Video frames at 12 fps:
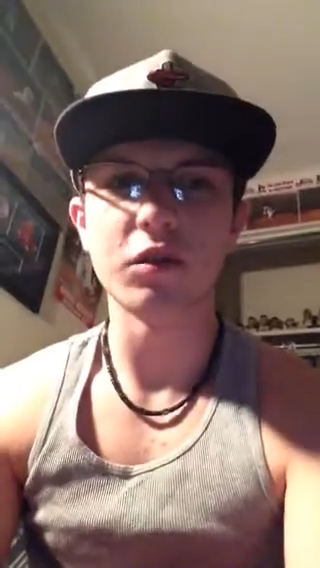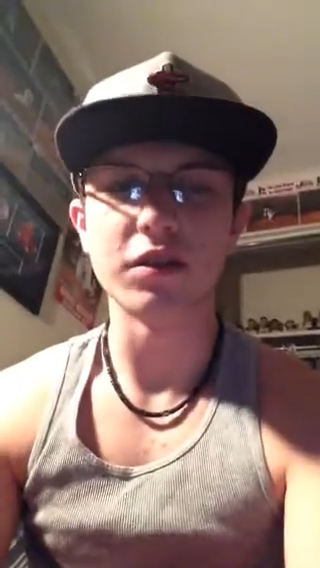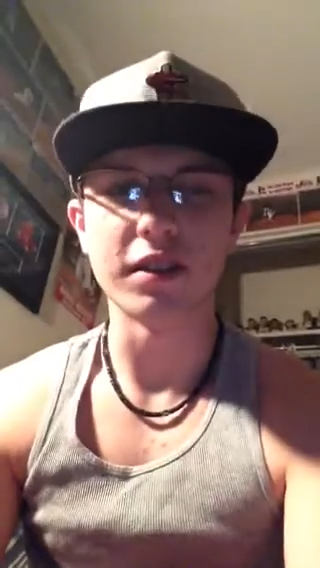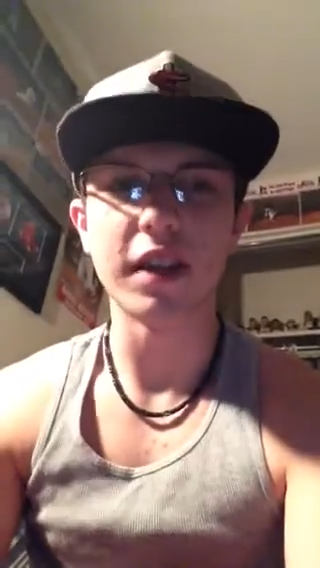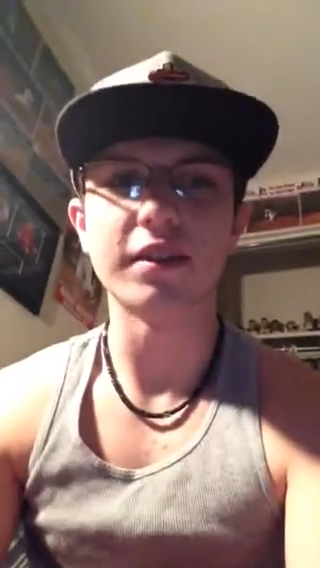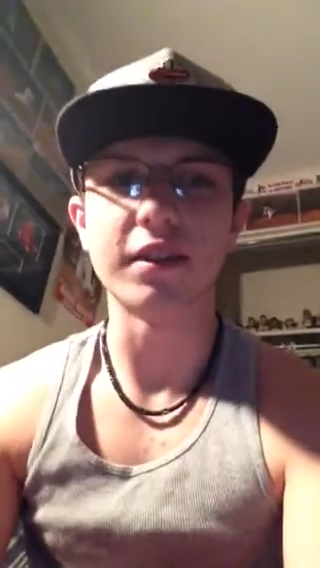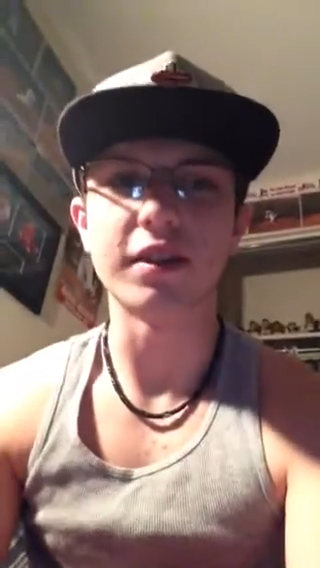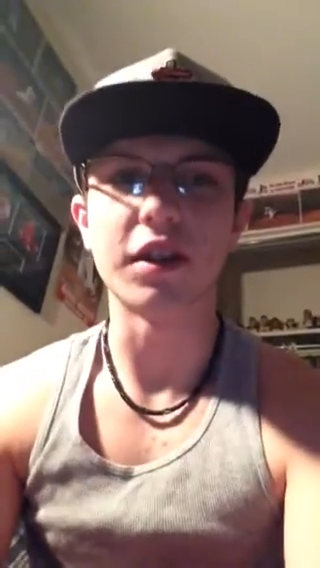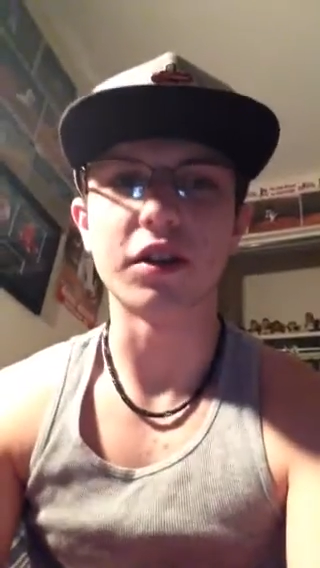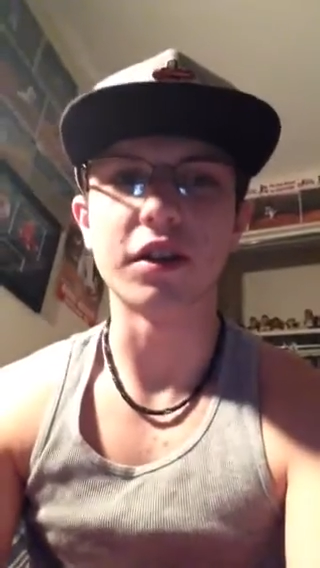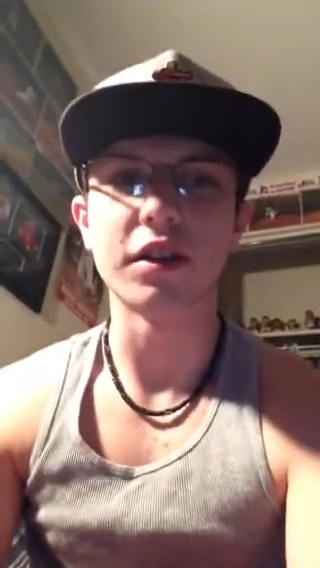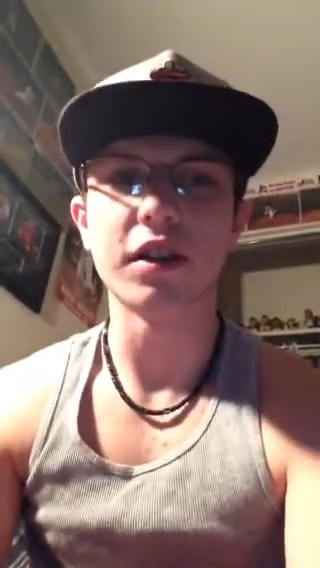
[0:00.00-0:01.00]
was
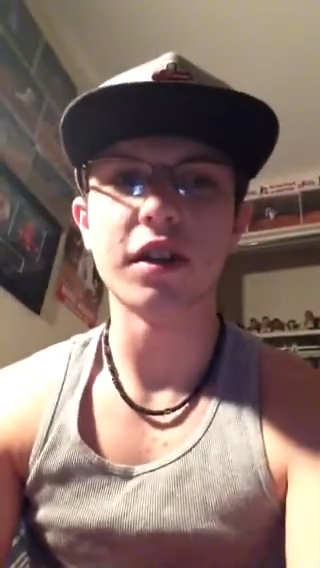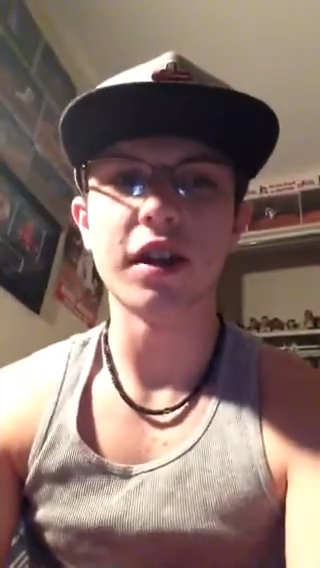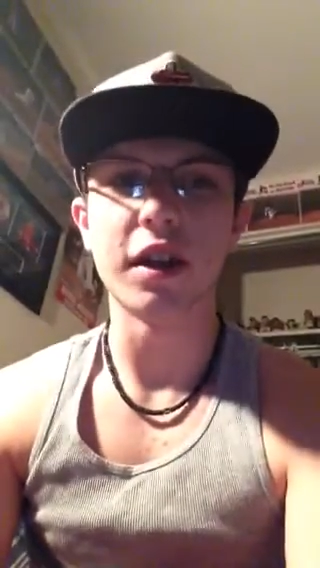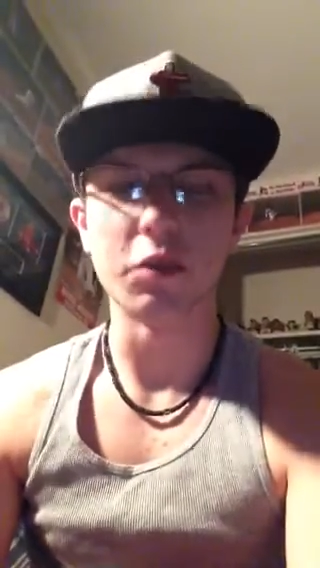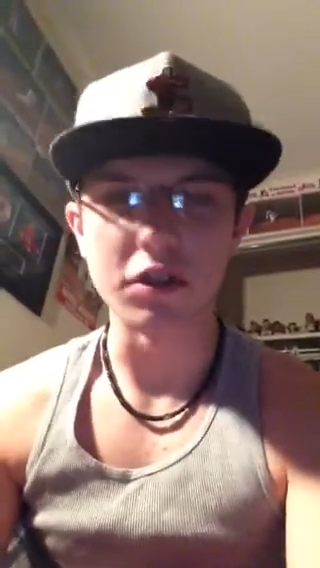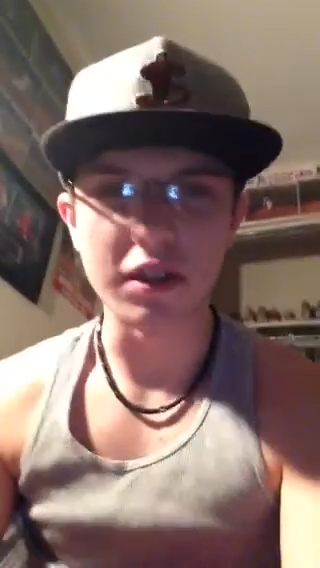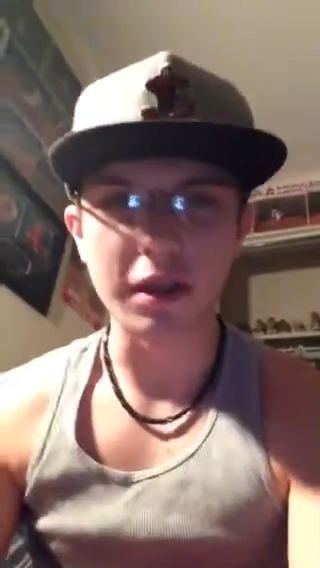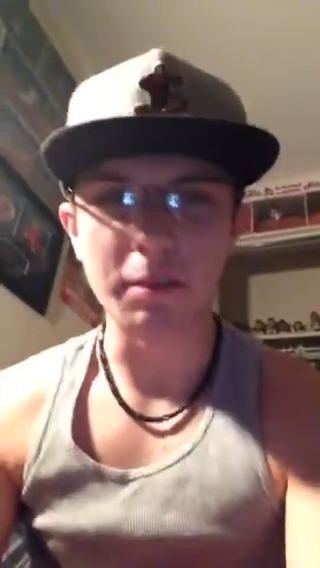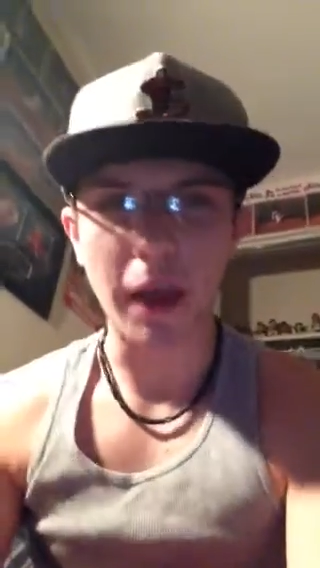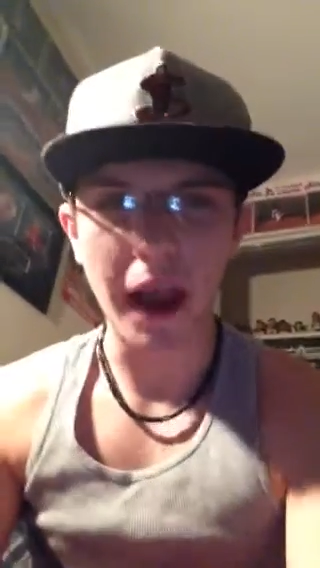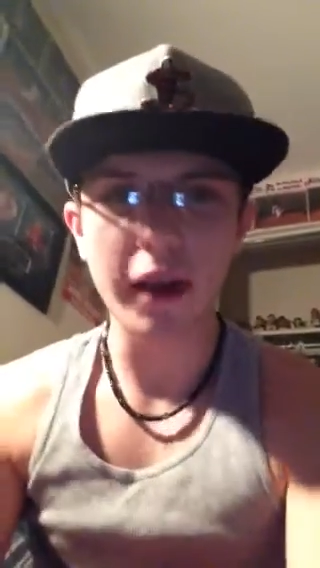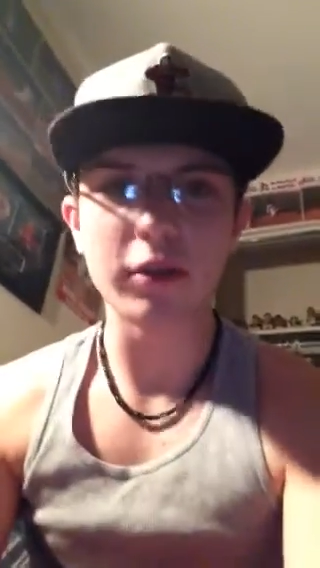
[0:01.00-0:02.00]
necessary. It was
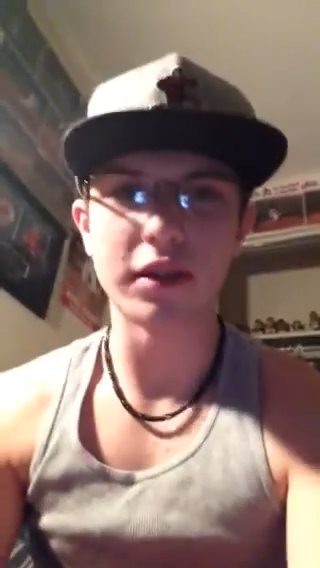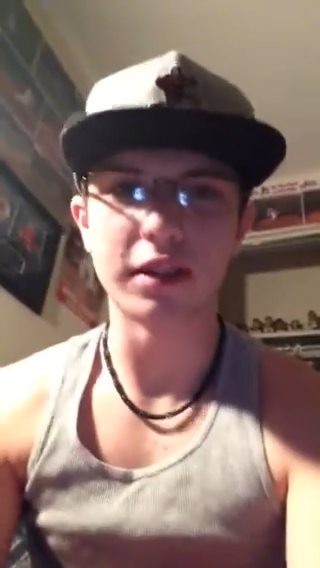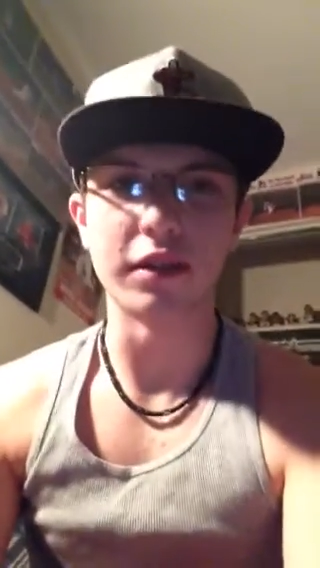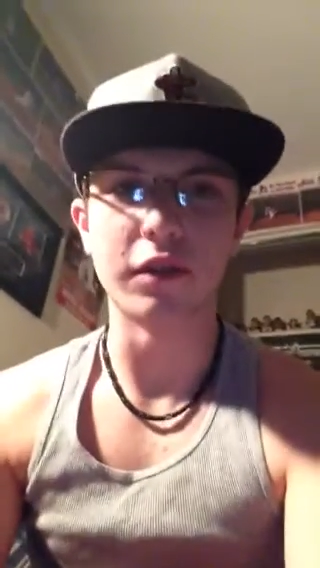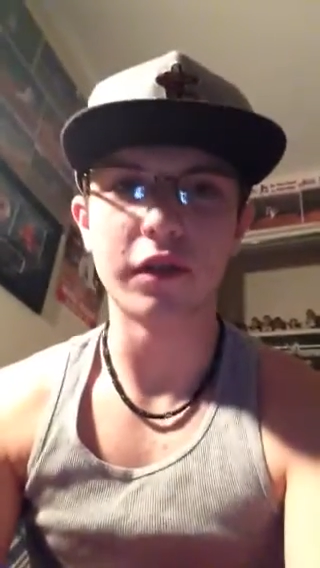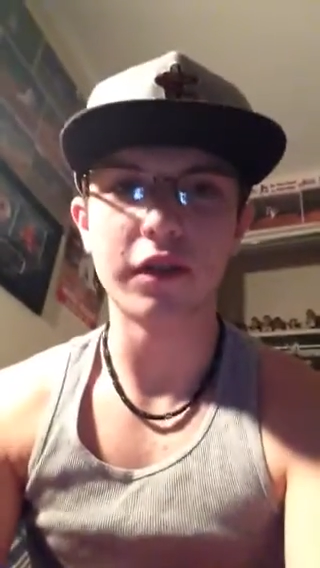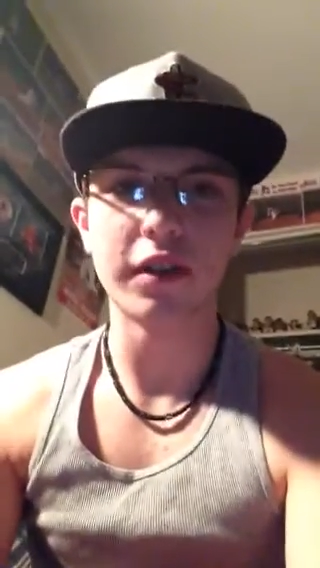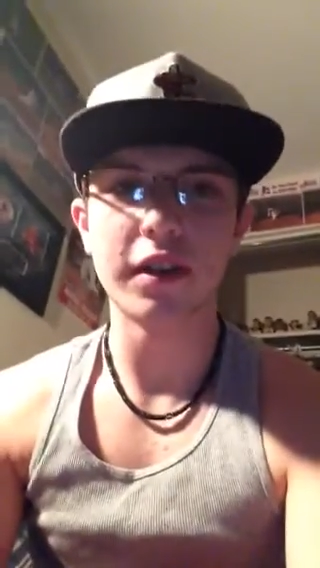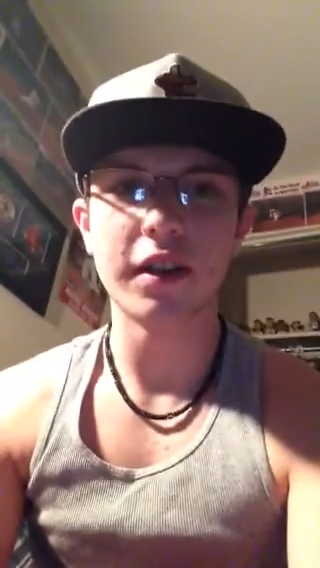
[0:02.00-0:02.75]
imperative,